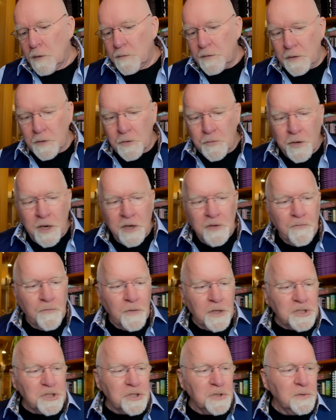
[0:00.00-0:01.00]
The
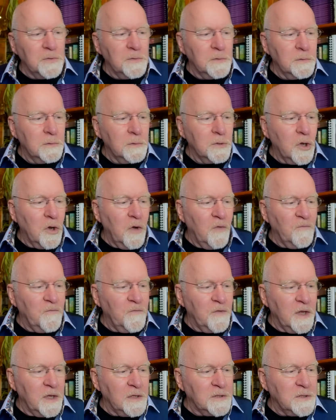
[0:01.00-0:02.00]
Ukraine-Russian
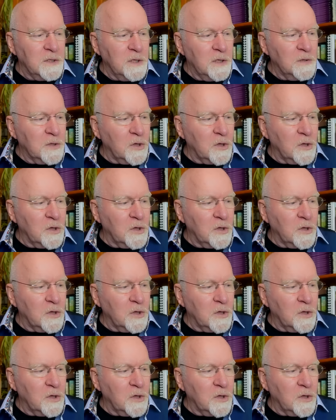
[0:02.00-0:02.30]
conflict,